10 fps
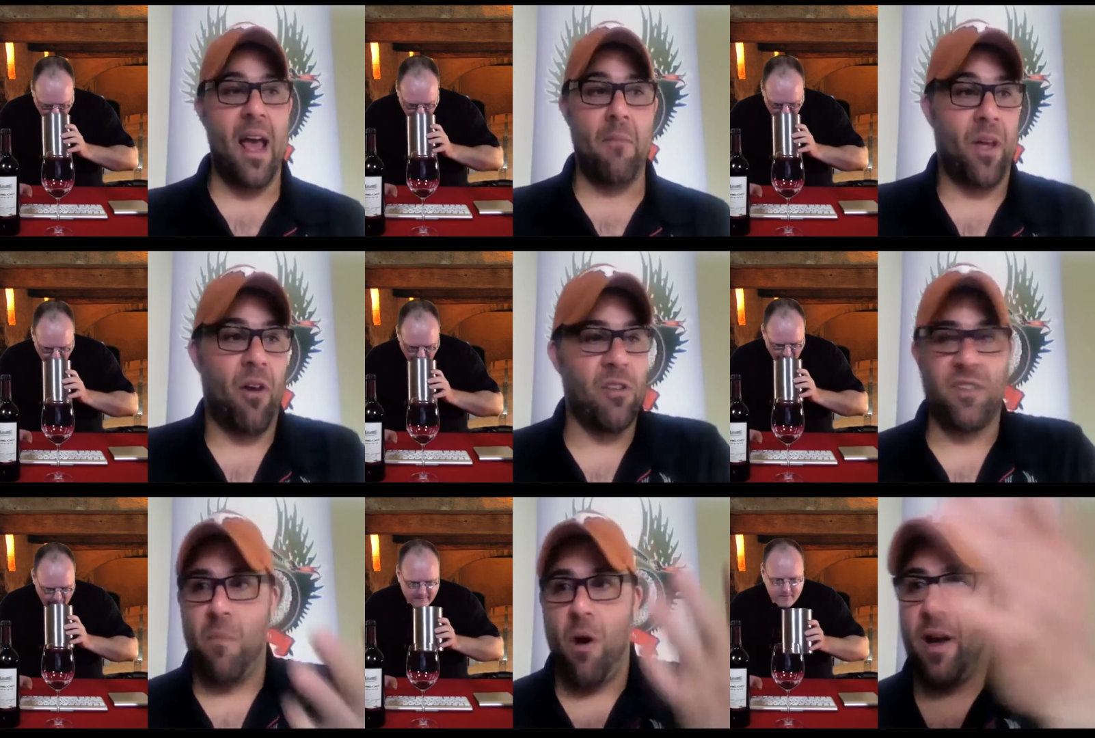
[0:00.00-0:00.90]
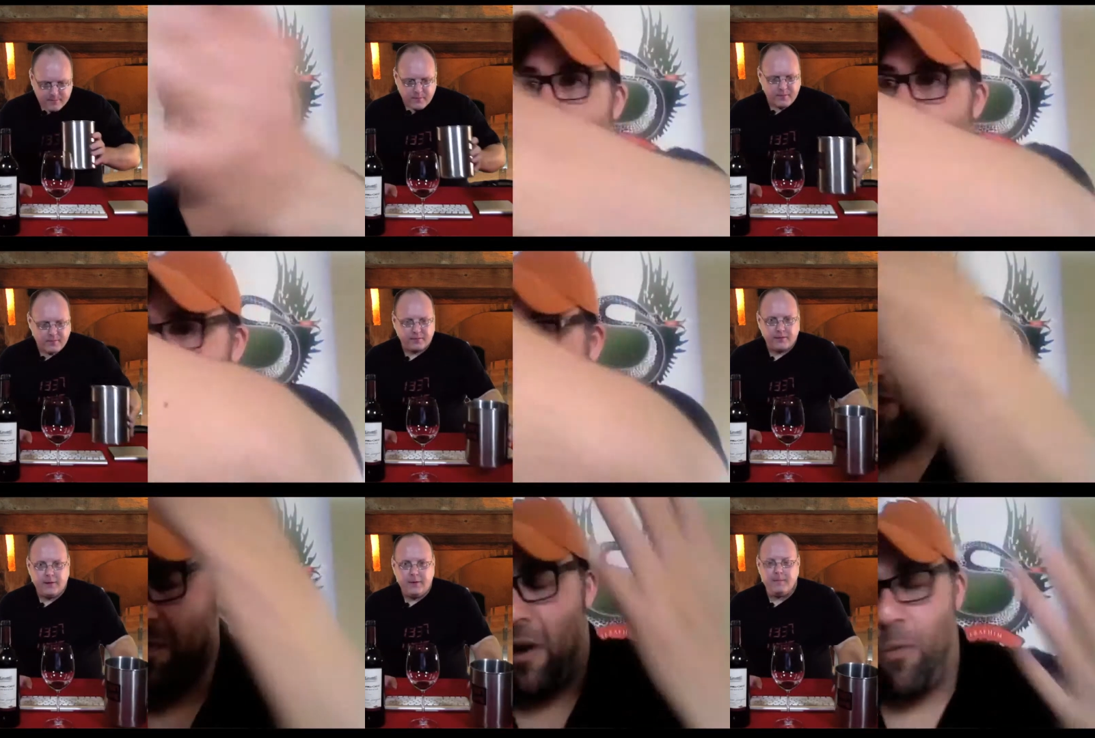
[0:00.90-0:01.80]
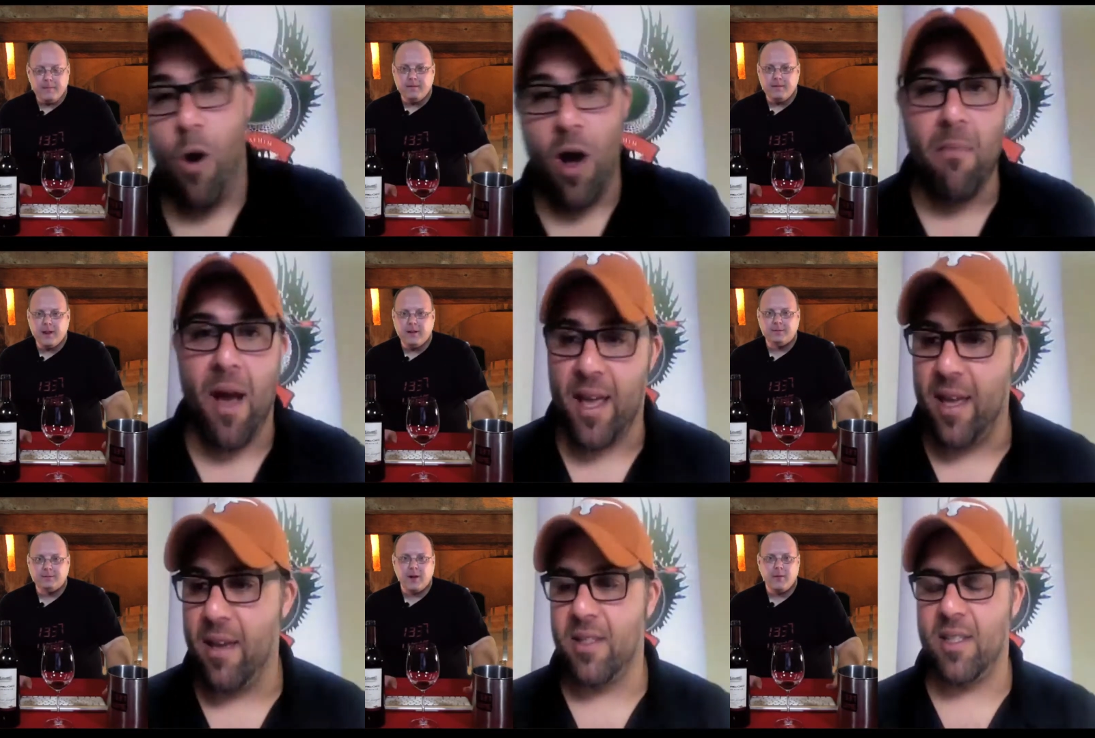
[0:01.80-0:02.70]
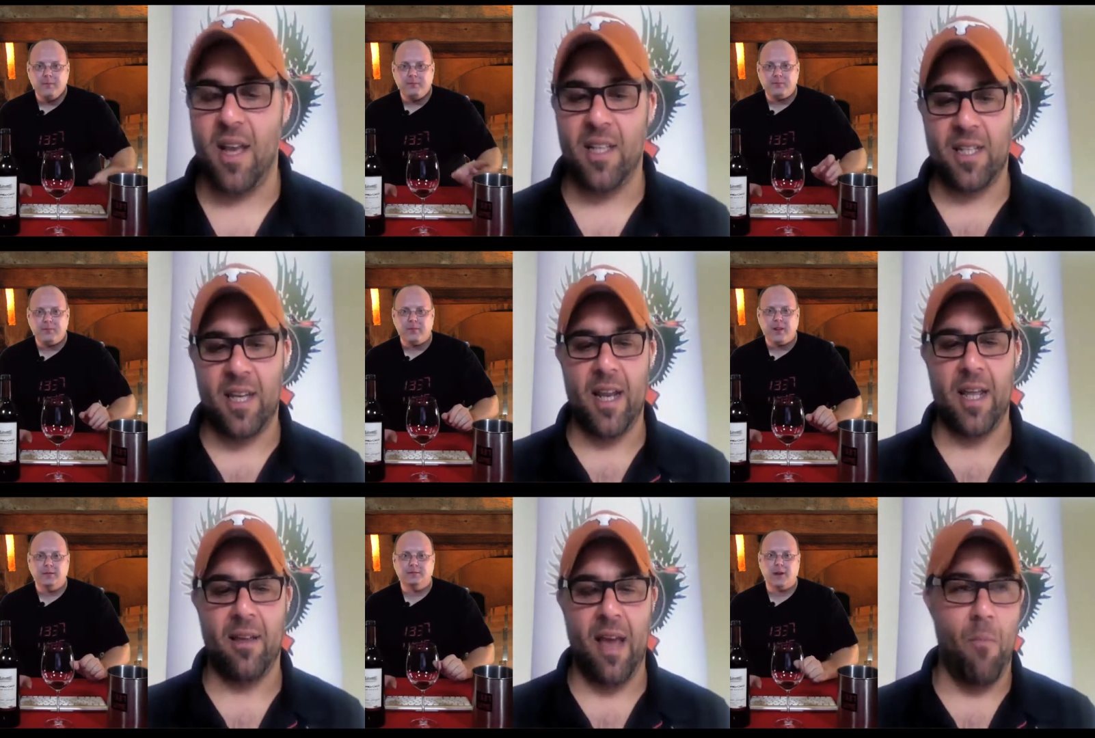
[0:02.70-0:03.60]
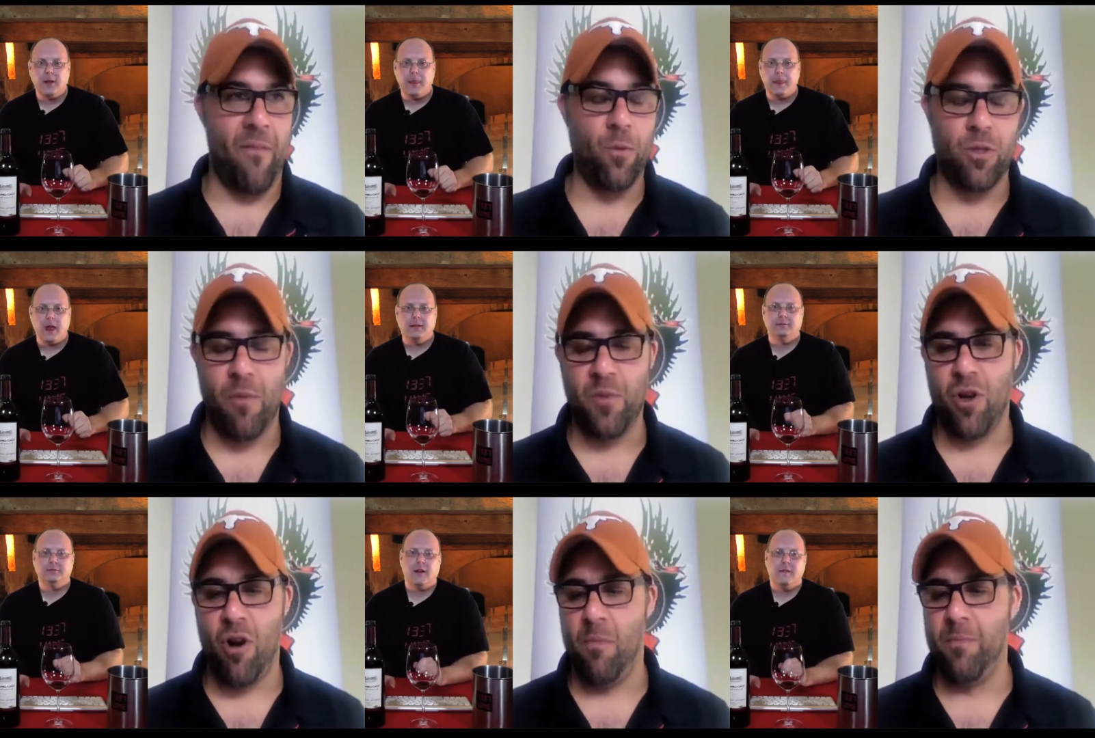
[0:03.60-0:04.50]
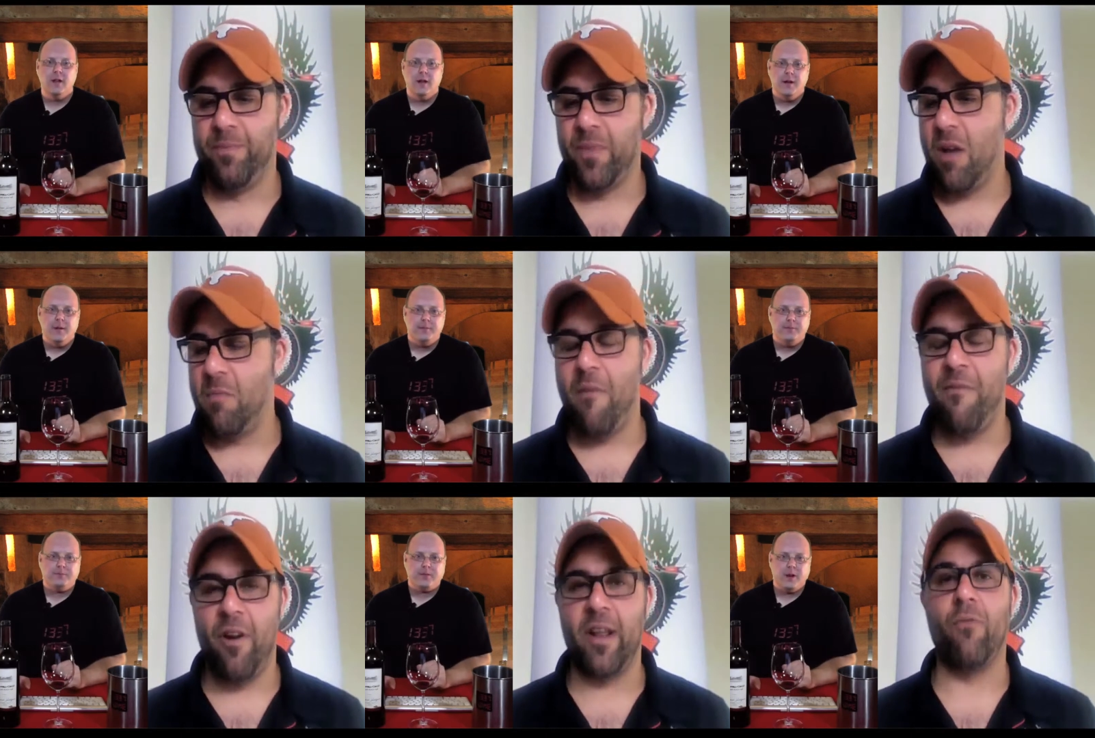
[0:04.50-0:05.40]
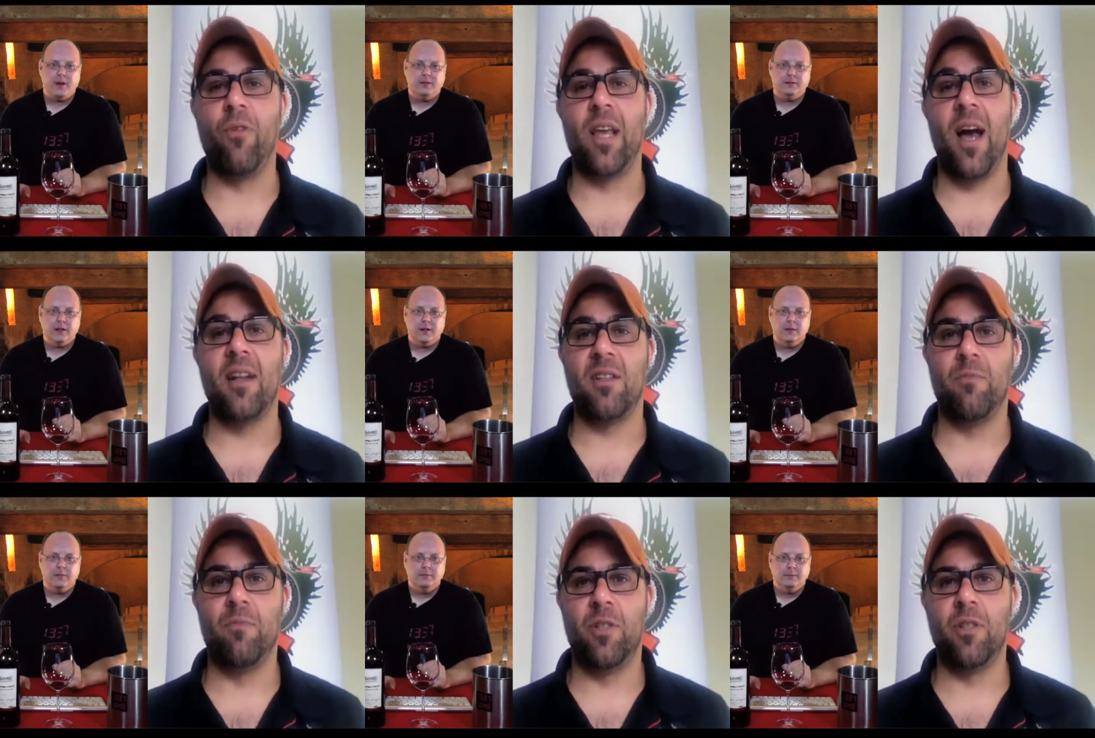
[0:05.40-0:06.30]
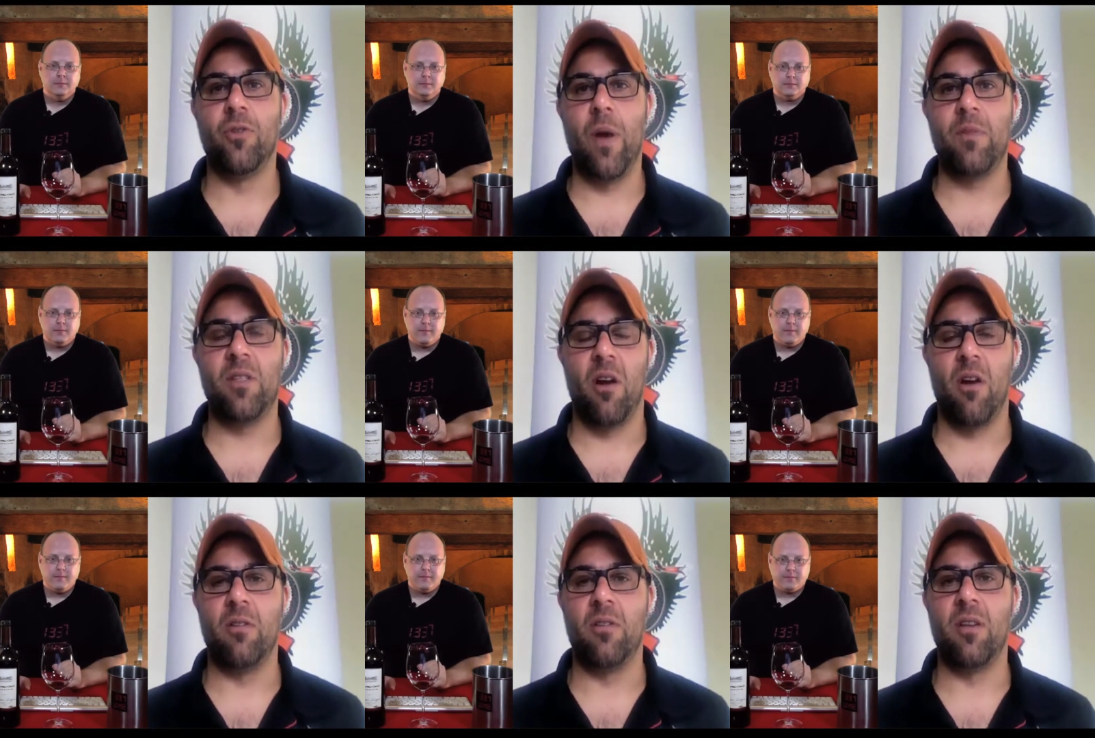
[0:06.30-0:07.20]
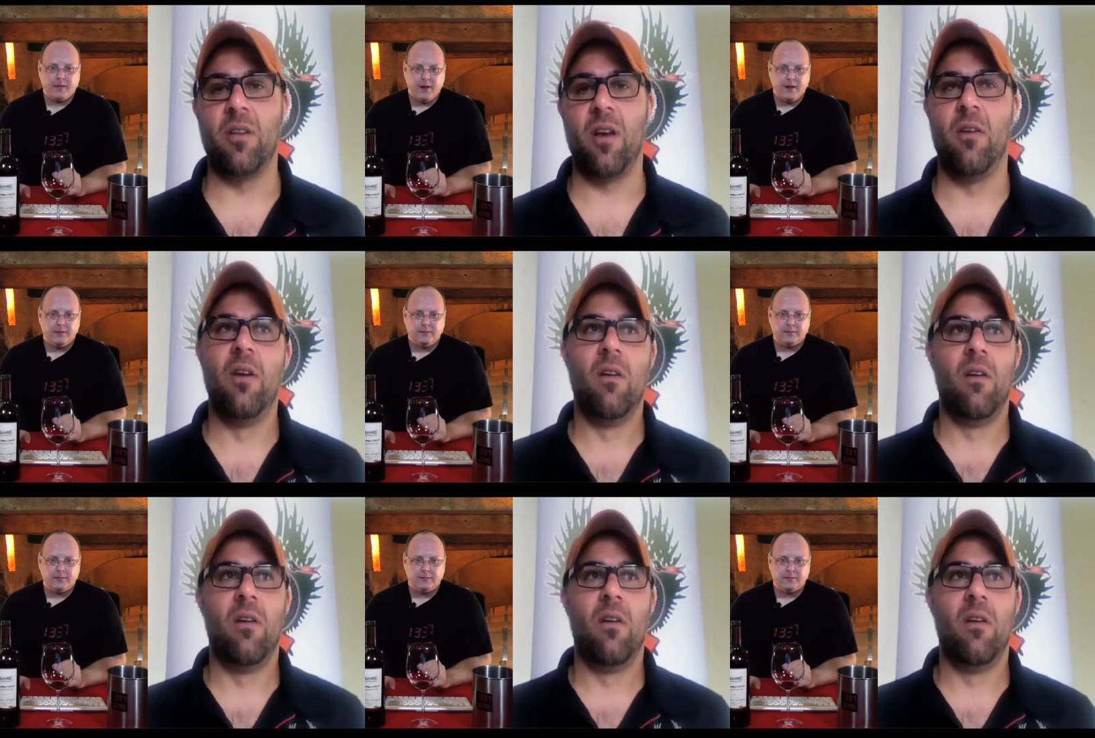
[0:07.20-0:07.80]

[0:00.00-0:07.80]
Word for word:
Speaker 1: and because of my, because of my winemaking, it's, it's getting, and my full time job, I'm finding it really hard to, to do episodes. So